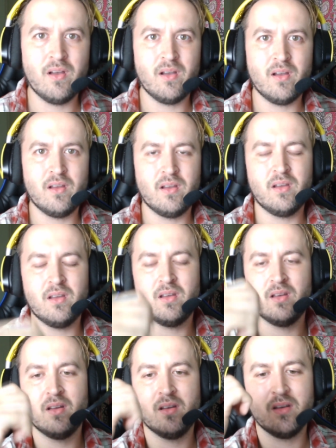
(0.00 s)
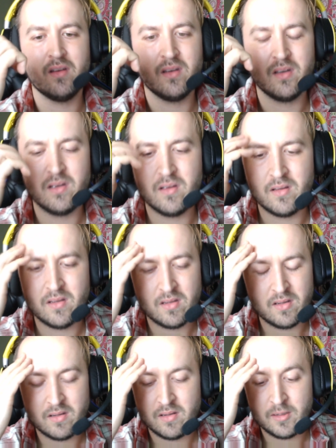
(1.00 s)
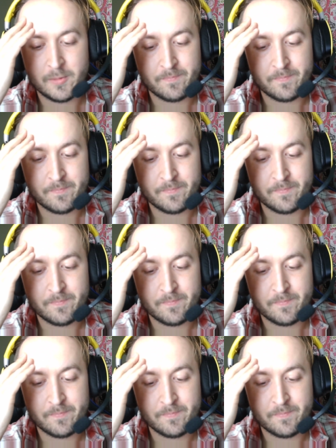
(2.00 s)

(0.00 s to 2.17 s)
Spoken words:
No one is speaking in this clip.